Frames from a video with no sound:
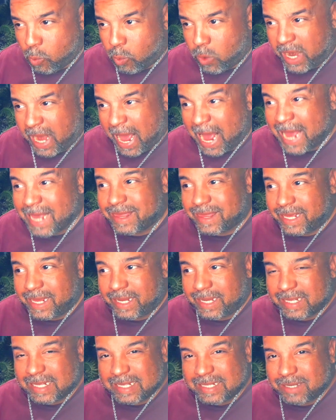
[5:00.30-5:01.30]
what I
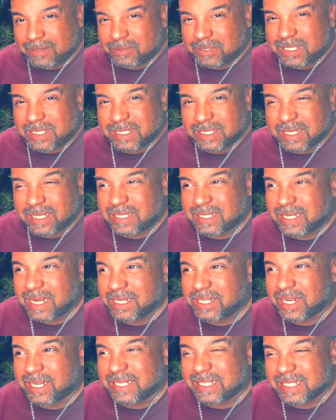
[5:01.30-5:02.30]
think, there was
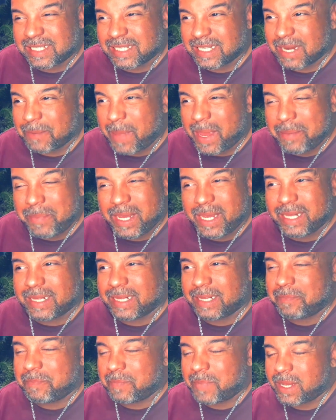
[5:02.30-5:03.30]
such a,
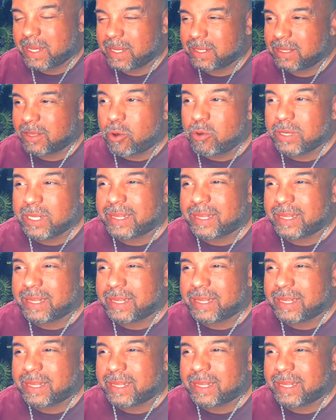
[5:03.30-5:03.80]
maybe the